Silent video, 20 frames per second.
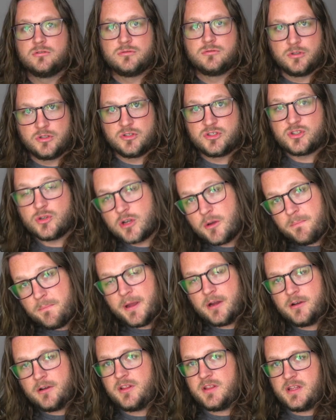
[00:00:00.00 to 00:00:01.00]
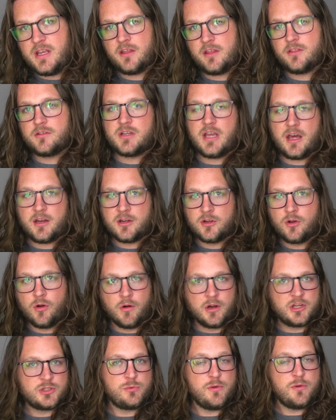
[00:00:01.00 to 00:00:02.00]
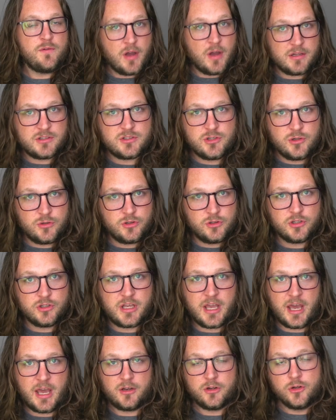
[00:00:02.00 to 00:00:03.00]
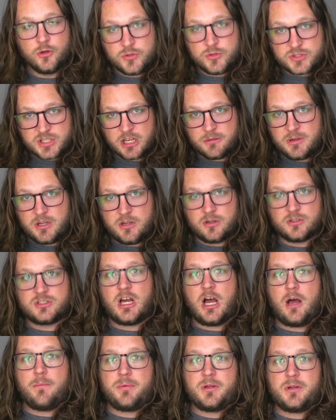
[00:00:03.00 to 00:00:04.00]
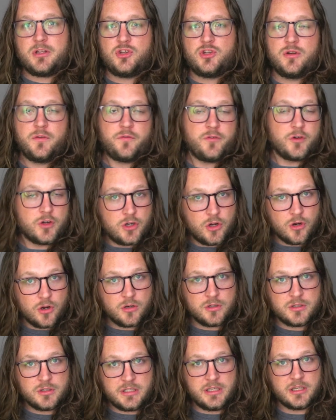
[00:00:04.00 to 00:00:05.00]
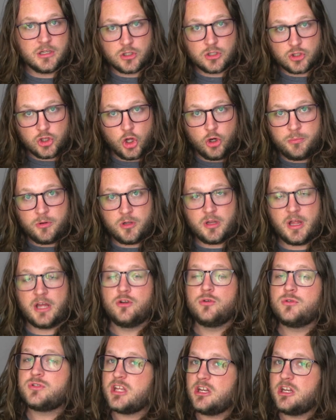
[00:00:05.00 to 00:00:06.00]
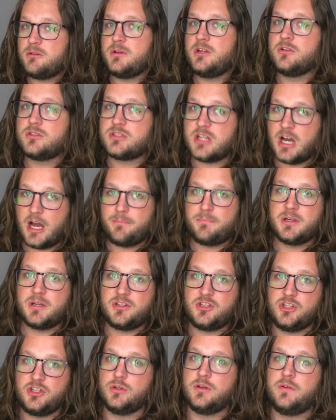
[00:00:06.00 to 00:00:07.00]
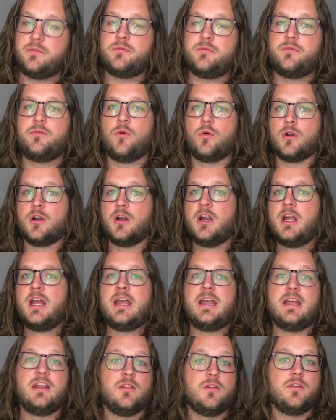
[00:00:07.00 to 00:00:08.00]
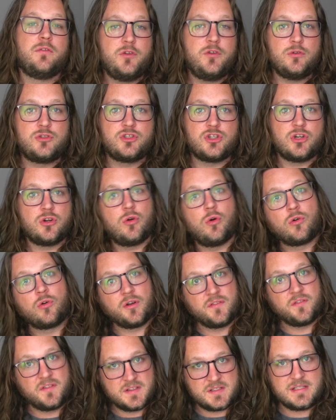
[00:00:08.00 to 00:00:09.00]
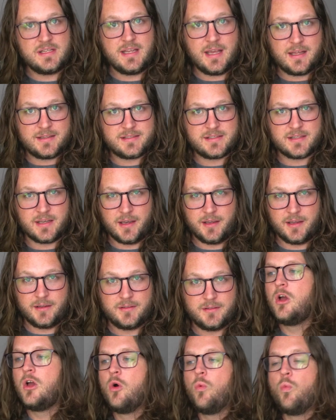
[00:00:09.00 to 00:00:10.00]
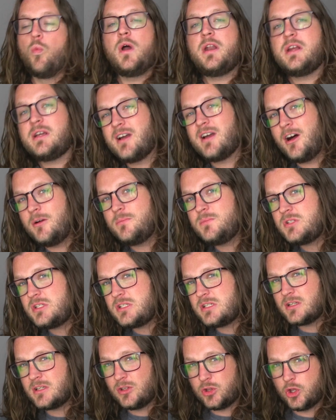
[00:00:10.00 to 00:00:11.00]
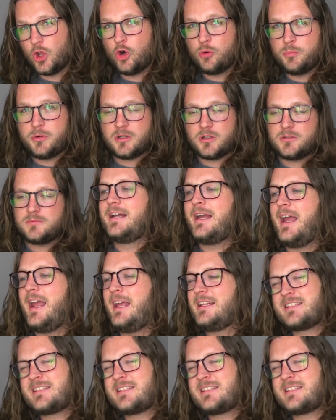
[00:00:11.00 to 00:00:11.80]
So compared to the other categories, we've got 2 to look at. Who's going to be your top picked unit for currently in global, and who's going to be your top picked unit for in the future or on the CN side. When it comes to global, it's